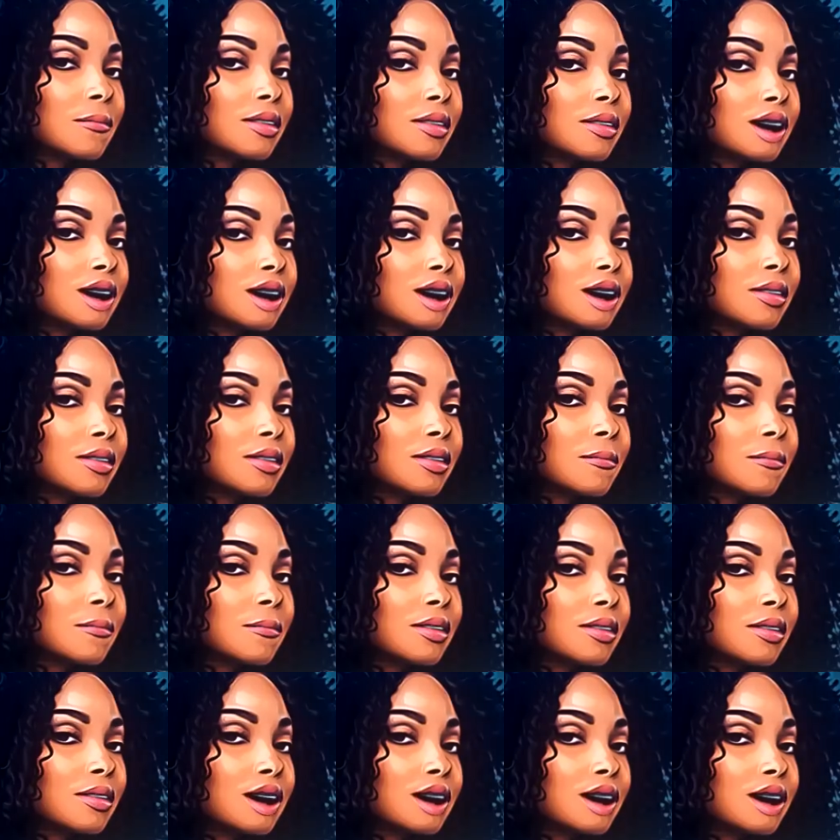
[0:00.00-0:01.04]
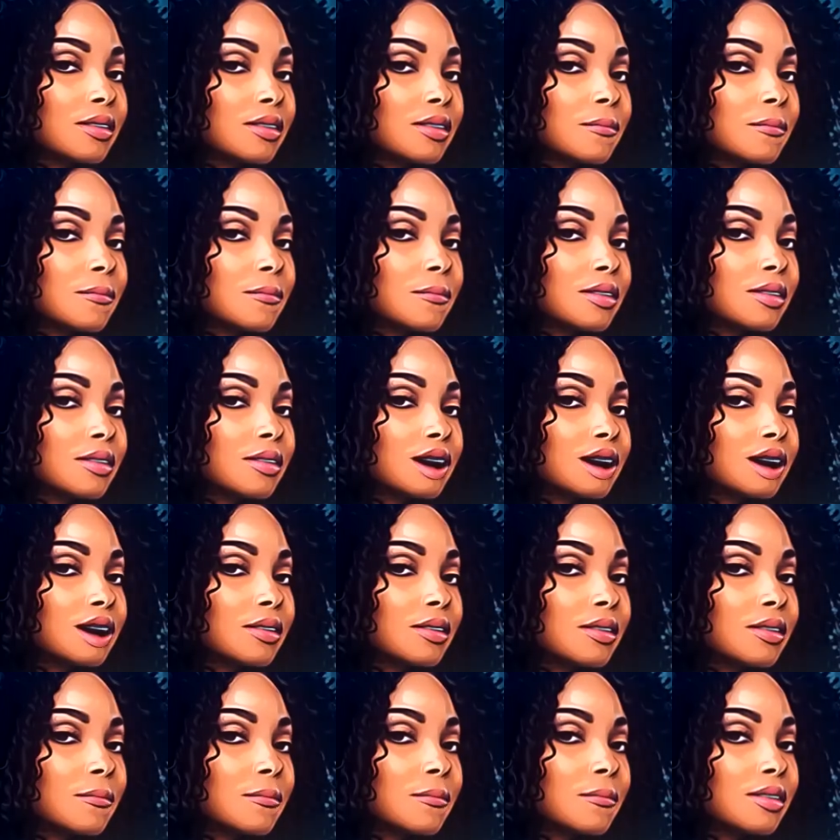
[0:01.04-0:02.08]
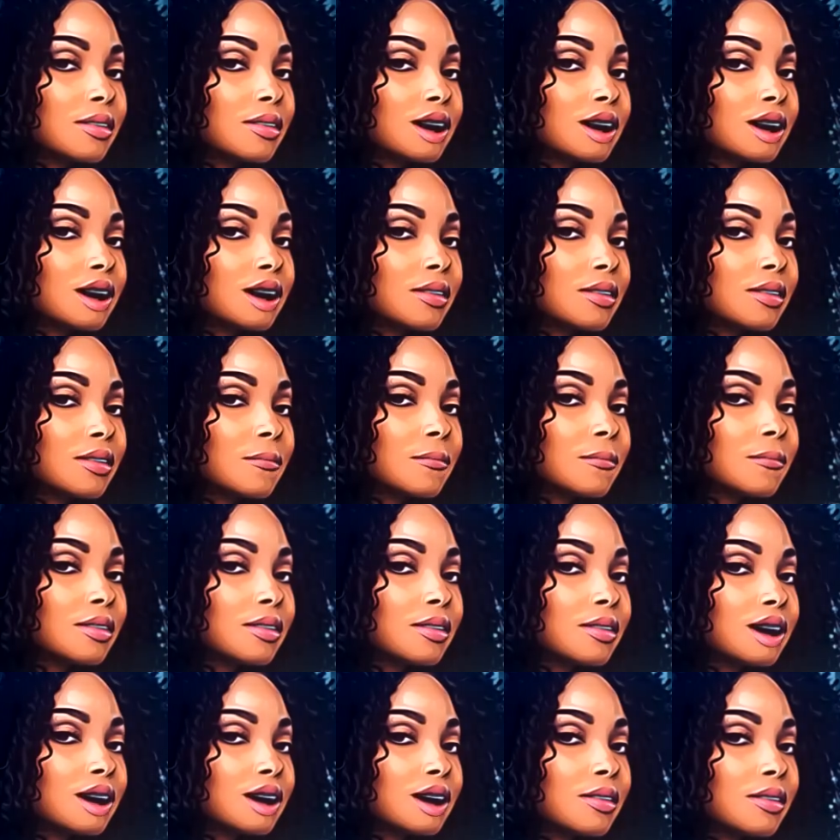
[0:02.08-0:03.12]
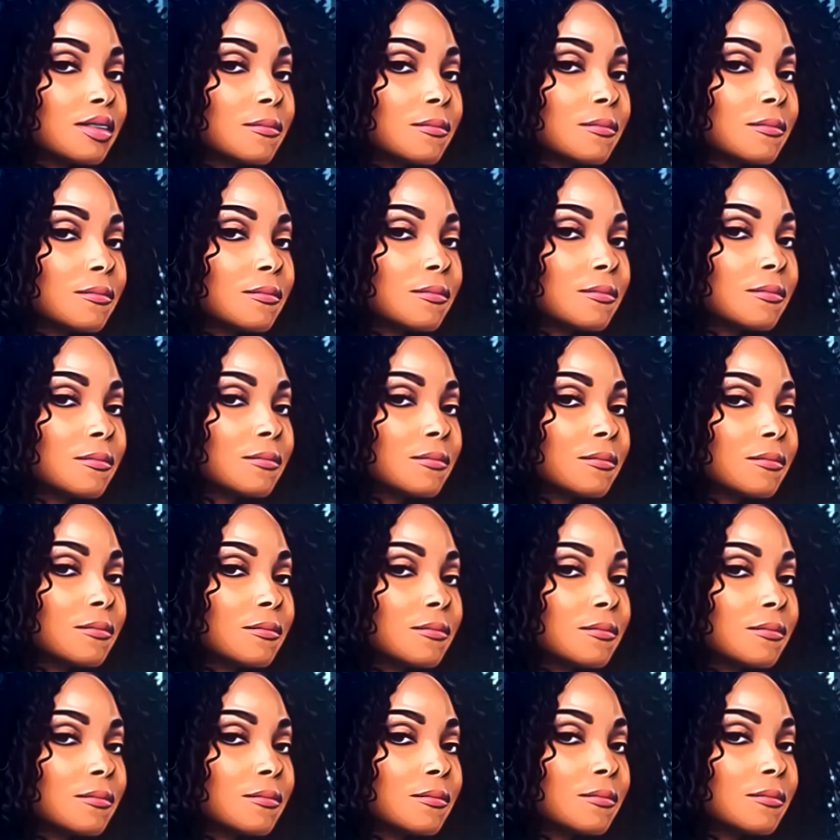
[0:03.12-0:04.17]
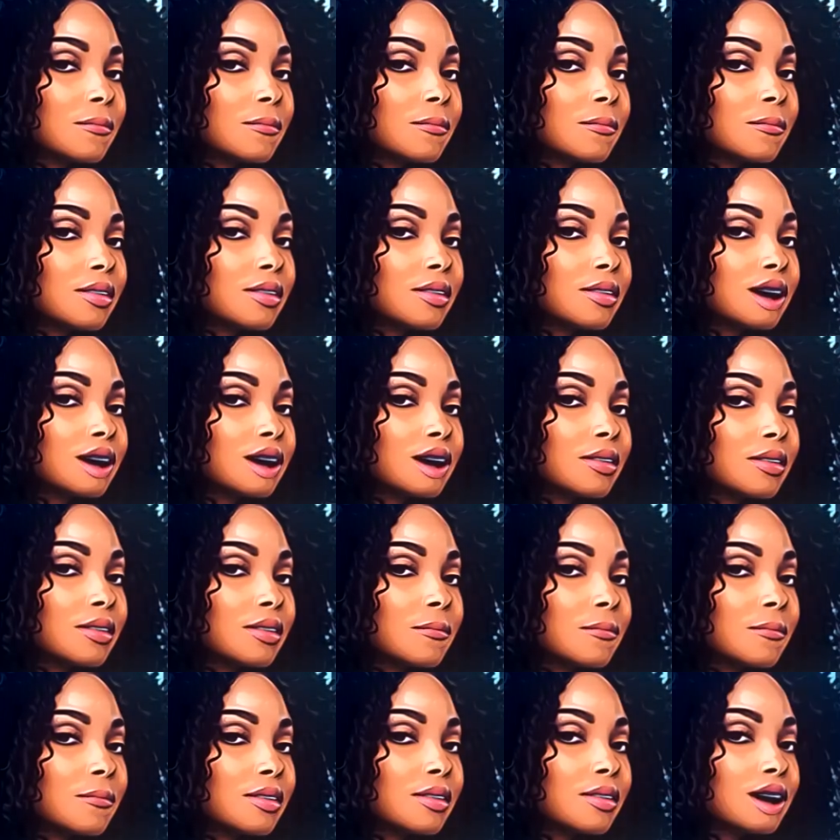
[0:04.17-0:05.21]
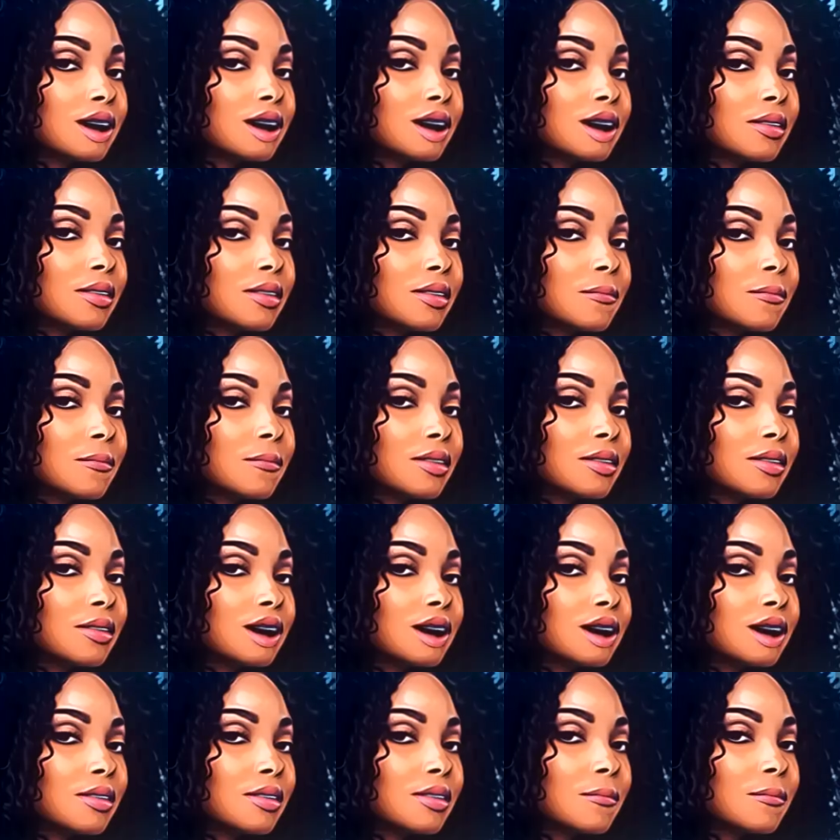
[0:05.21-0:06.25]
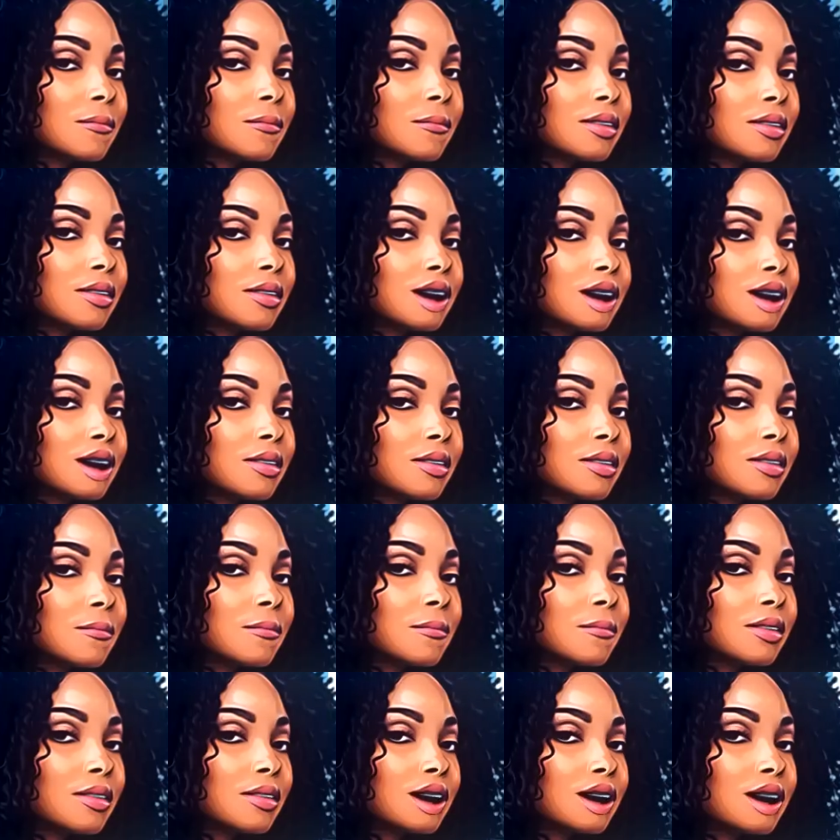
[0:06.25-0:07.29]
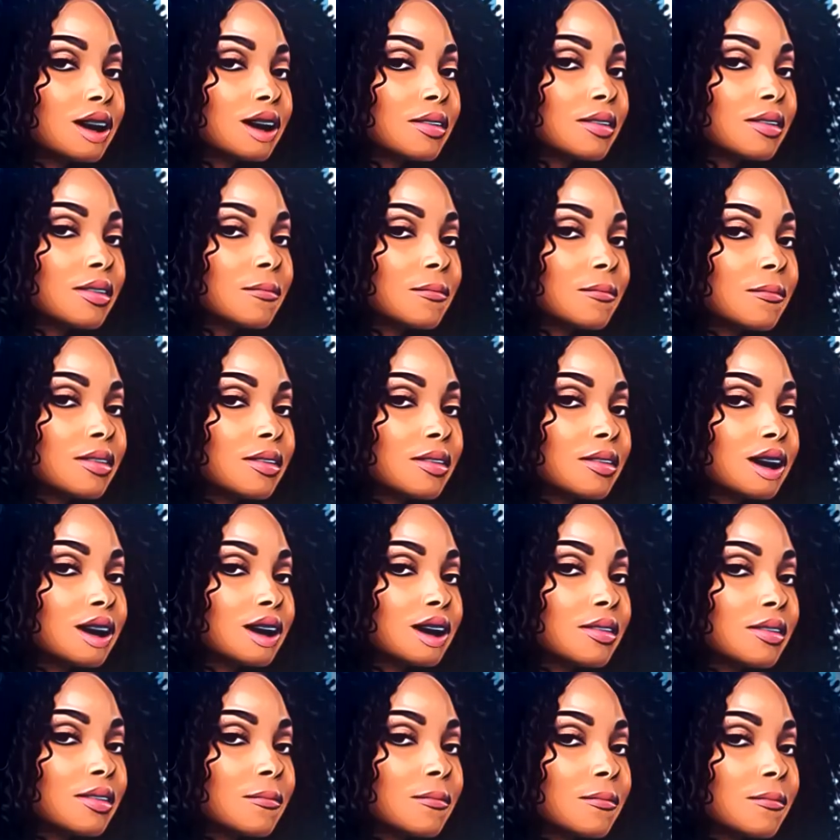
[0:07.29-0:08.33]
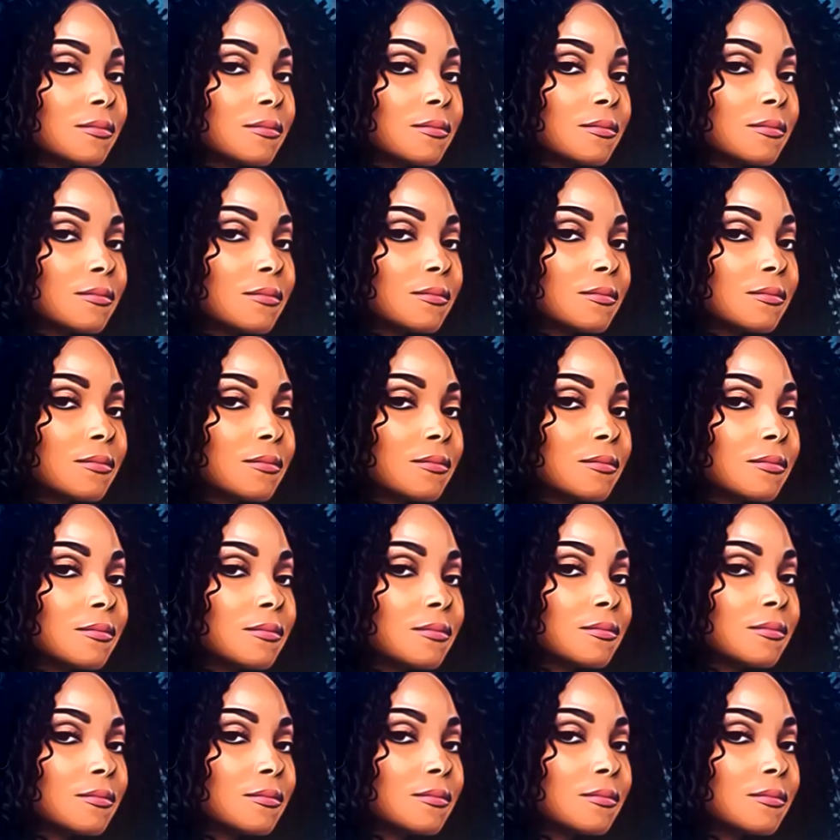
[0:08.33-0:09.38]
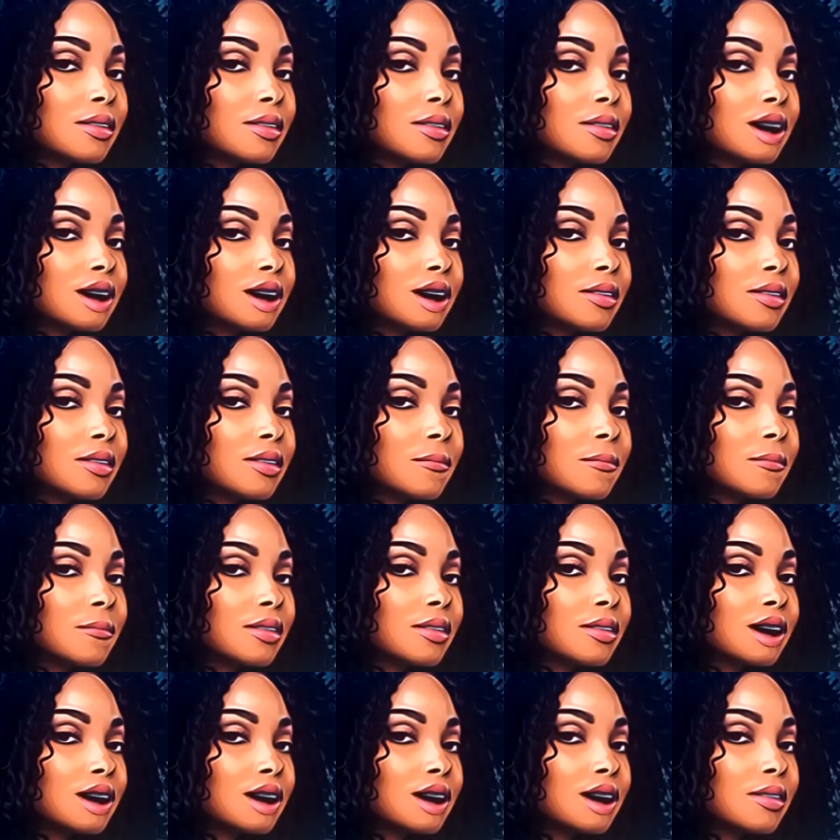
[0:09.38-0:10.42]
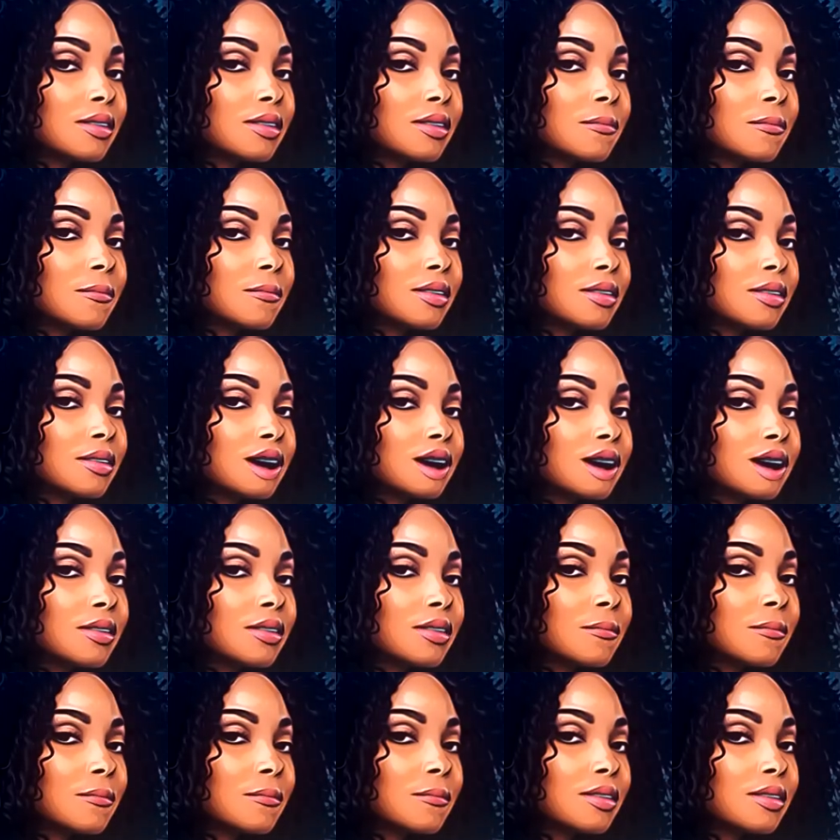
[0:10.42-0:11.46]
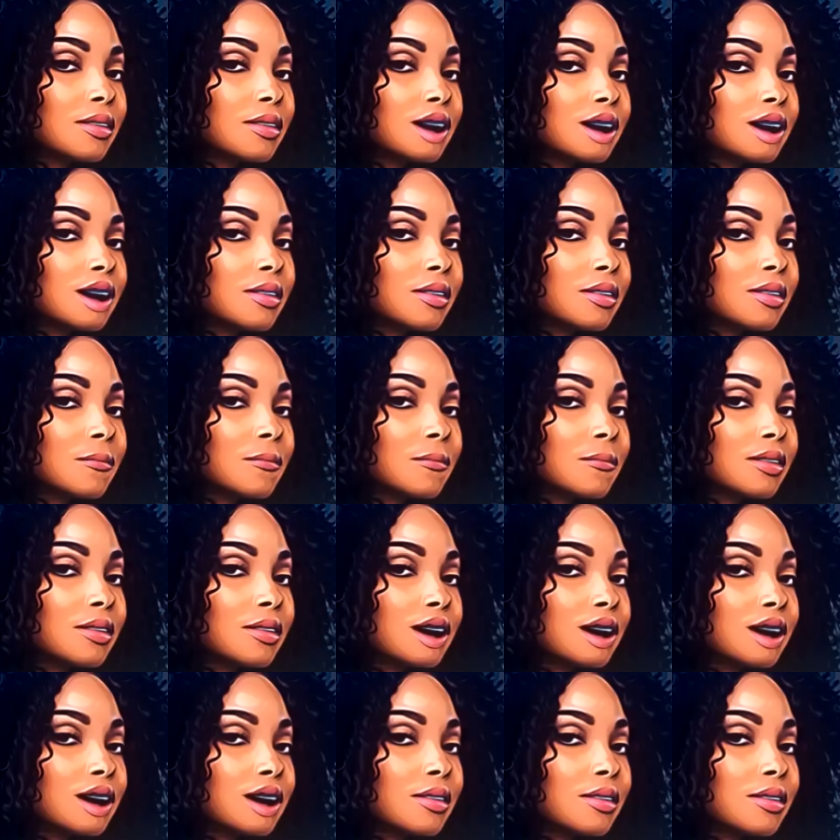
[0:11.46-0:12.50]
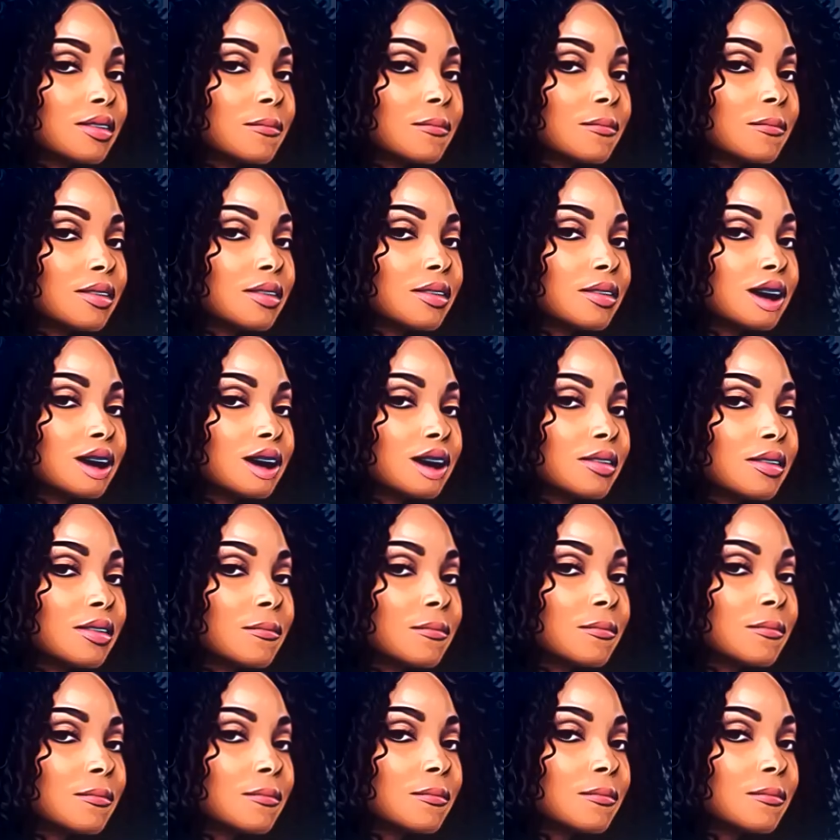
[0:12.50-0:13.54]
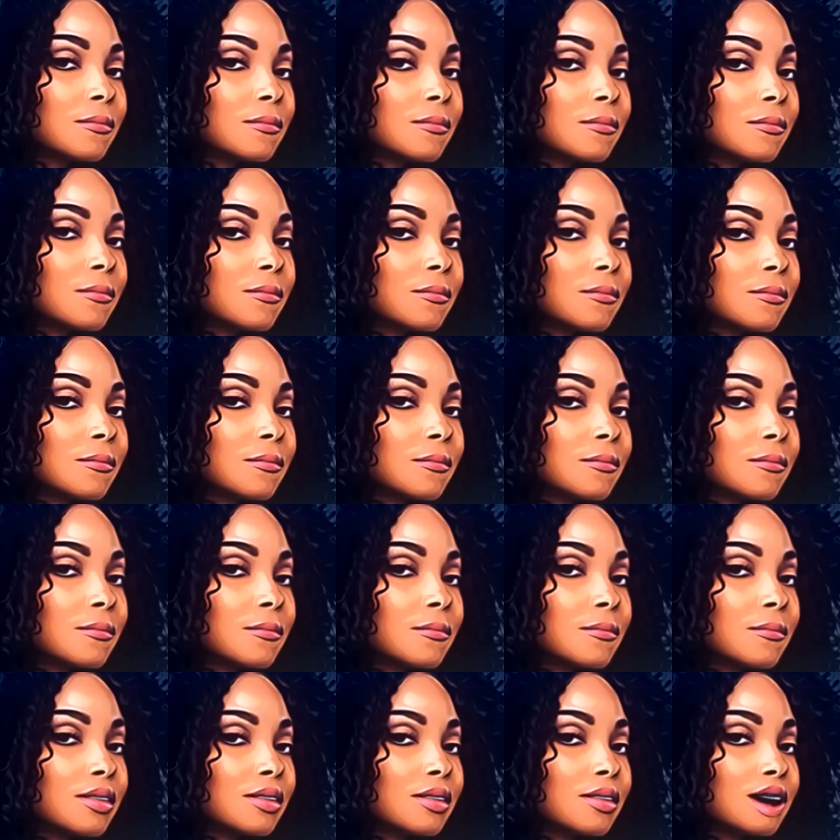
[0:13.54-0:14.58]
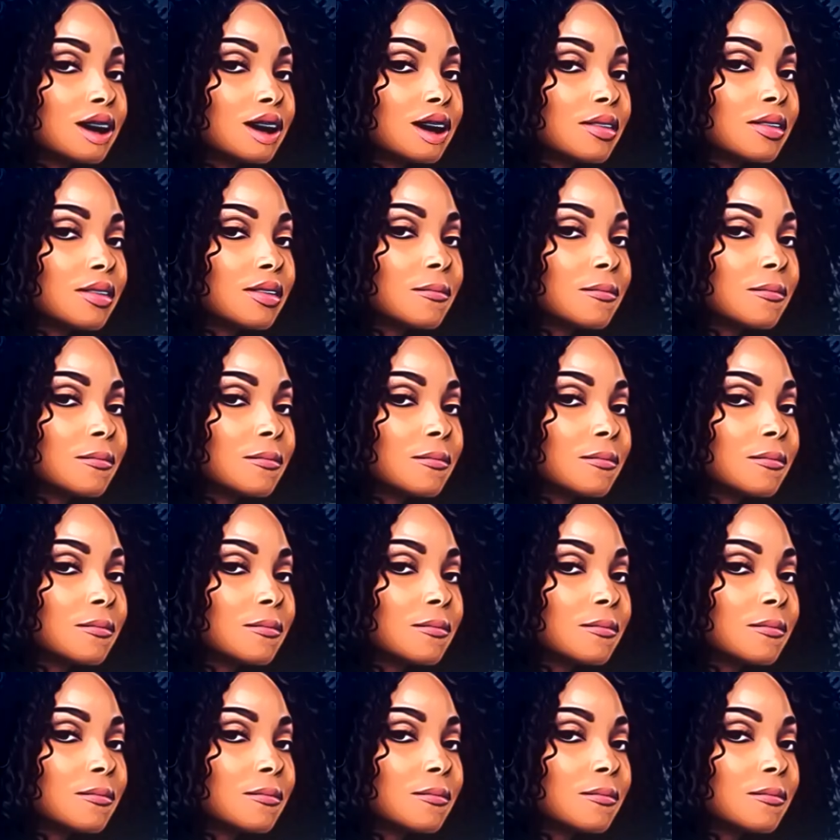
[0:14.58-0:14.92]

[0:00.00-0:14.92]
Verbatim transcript: you not talking about somebody having $1,000. Girl, goodbye. And I told y'all it was more to it, and it was more so about Ralph down there shaking and gyrating in that man thong. I told y'all, listen,